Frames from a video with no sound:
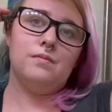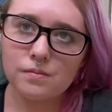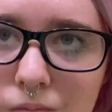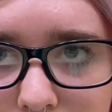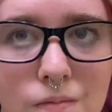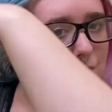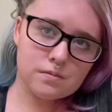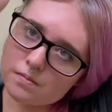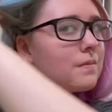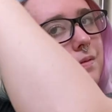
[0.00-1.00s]
like I'm
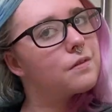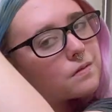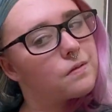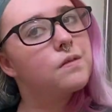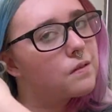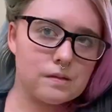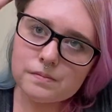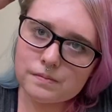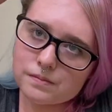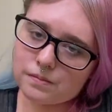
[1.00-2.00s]
doing good content, you
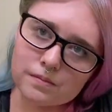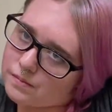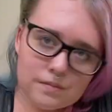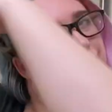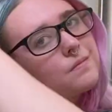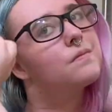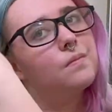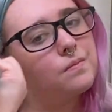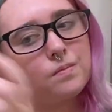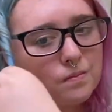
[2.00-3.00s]
know.
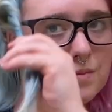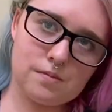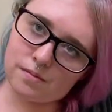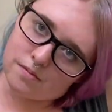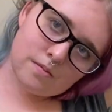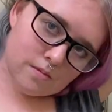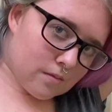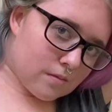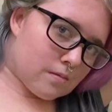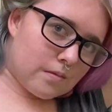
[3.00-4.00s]
At least I'm trying to
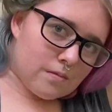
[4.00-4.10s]
do good